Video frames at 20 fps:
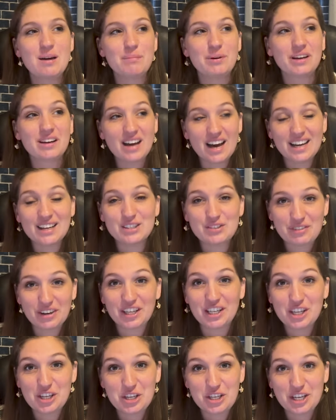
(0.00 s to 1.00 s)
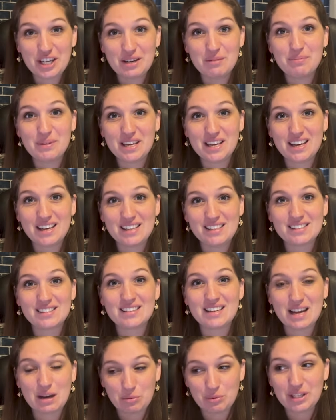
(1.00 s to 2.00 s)
But God is very good because
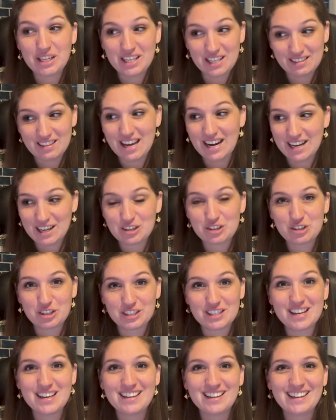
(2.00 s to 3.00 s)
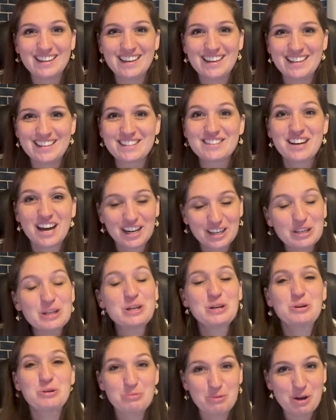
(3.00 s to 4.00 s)
now we need that extra time. God
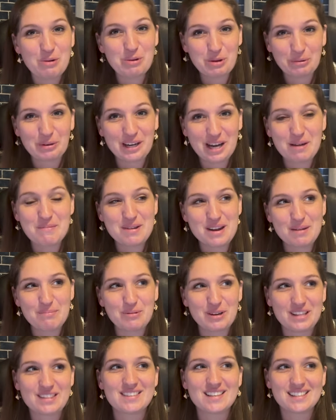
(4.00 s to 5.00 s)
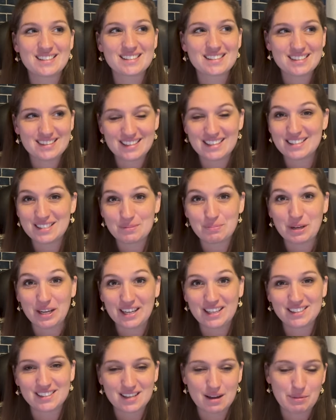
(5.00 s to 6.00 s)
knew what we were coming up with this this
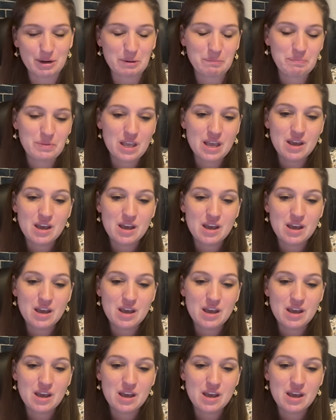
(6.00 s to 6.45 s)
spring and summer.